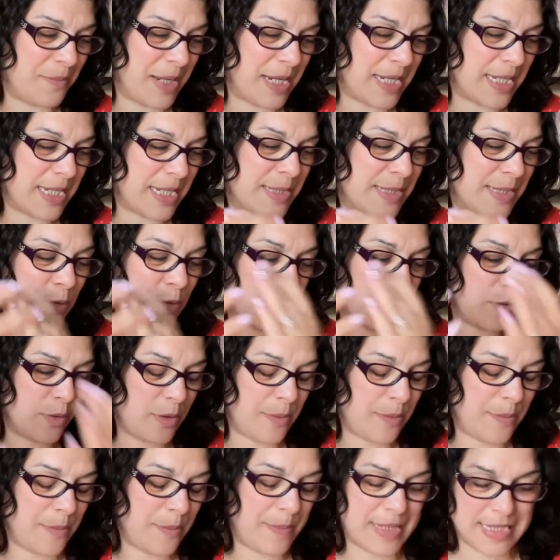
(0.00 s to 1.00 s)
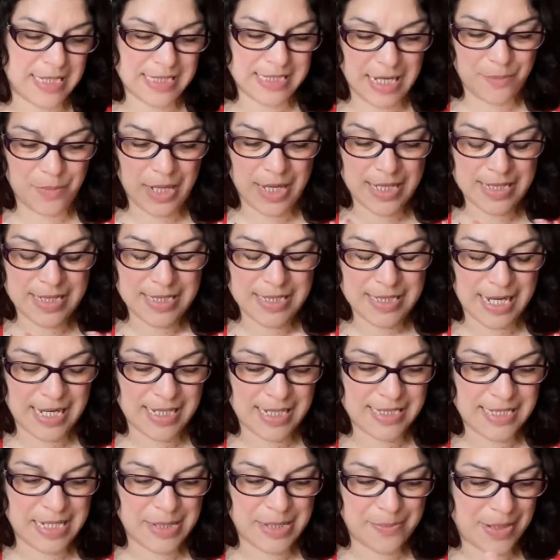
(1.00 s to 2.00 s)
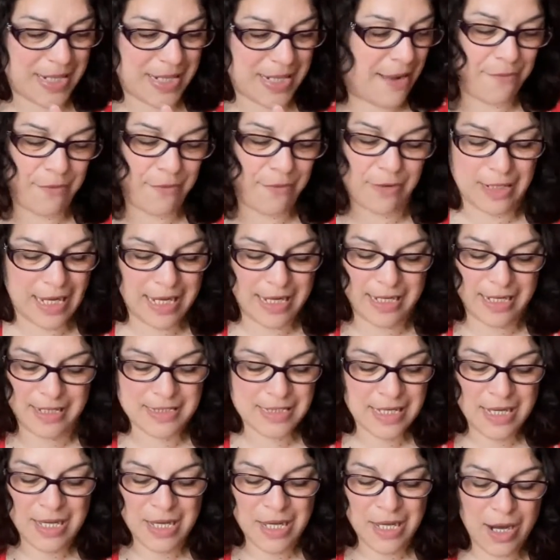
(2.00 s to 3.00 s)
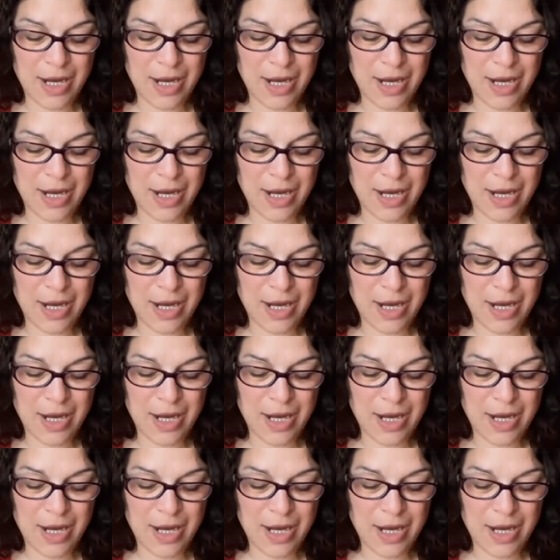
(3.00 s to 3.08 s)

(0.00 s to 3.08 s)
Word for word: explore the business at a deeper level. And